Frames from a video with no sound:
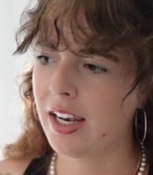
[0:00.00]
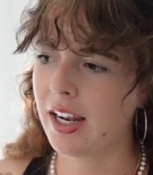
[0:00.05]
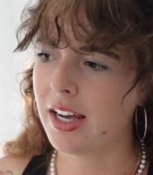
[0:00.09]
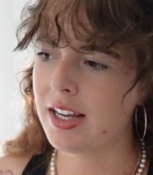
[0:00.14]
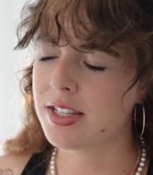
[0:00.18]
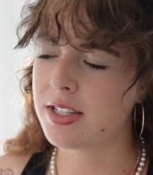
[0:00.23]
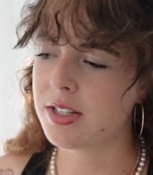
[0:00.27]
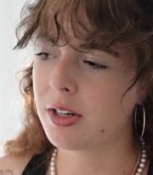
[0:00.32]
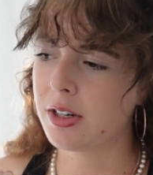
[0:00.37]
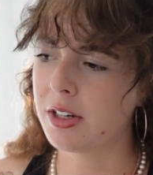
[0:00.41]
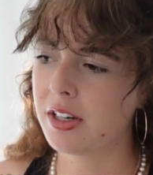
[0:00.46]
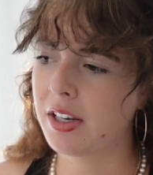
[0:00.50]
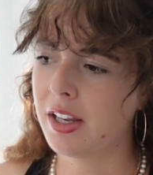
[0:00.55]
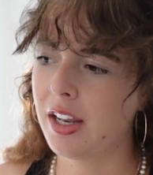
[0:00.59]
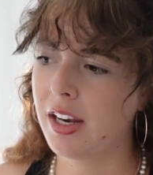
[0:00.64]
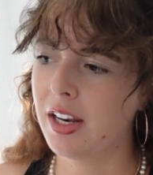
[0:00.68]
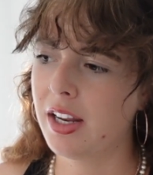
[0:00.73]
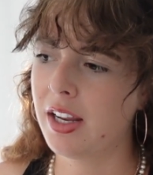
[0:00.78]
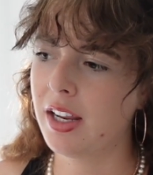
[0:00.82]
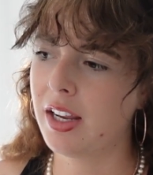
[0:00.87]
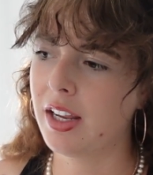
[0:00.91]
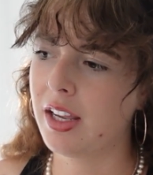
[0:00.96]
I started
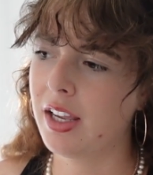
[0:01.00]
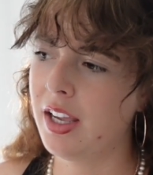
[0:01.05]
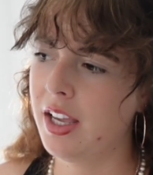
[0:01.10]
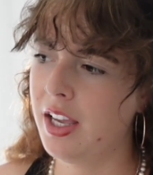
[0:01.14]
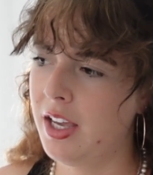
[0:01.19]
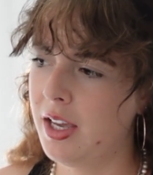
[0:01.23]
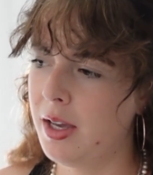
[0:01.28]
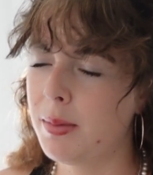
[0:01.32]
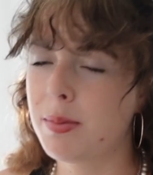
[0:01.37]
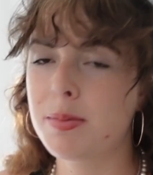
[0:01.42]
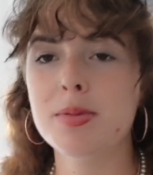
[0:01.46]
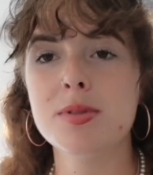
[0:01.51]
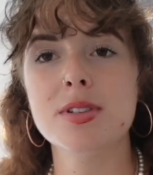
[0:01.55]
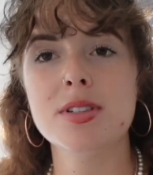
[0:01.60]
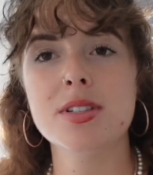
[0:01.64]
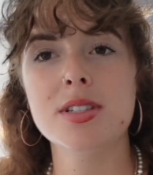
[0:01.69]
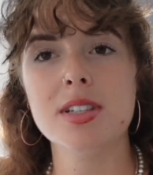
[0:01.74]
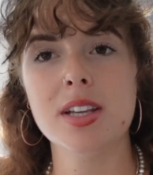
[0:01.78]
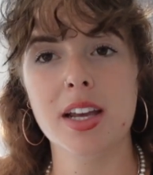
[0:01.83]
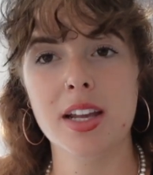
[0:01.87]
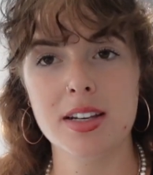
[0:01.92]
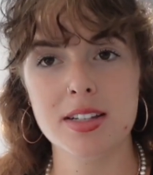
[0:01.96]
getting
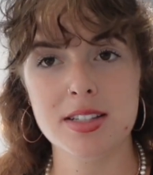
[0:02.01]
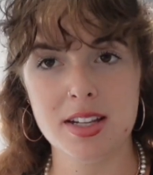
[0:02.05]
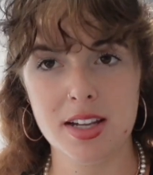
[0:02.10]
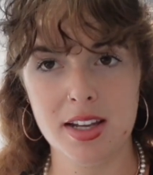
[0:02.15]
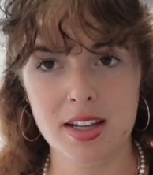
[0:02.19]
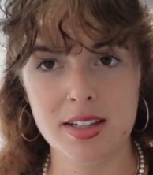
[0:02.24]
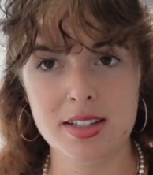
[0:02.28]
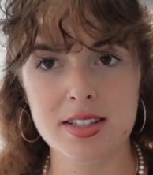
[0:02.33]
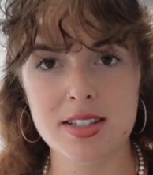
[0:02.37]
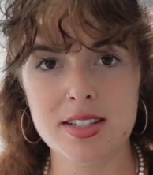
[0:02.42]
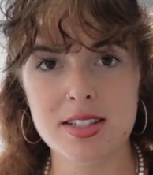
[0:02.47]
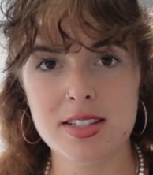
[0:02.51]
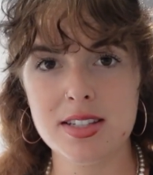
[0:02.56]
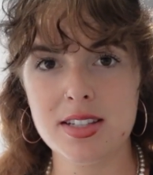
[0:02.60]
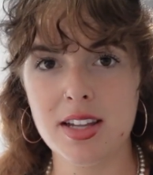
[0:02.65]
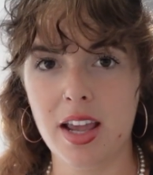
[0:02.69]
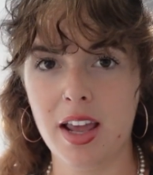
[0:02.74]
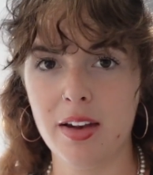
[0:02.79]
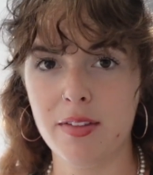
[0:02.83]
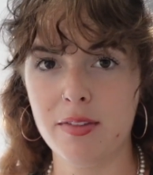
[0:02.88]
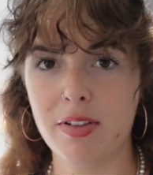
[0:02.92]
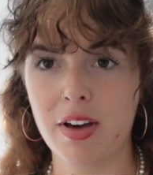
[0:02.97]
hips and tits
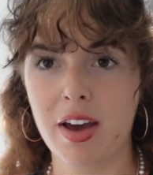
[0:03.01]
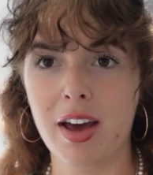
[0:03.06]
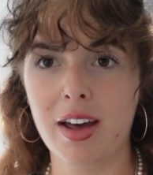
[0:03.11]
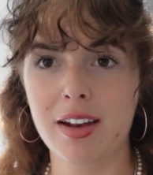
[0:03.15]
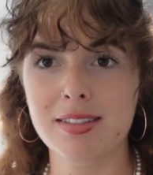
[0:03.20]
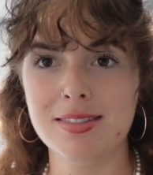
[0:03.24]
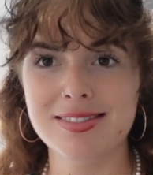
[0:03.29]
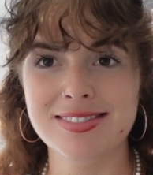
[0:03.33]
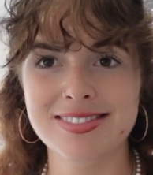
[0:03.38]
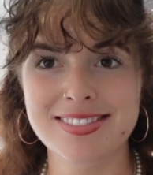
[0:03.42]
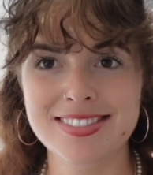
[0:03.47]
and fat,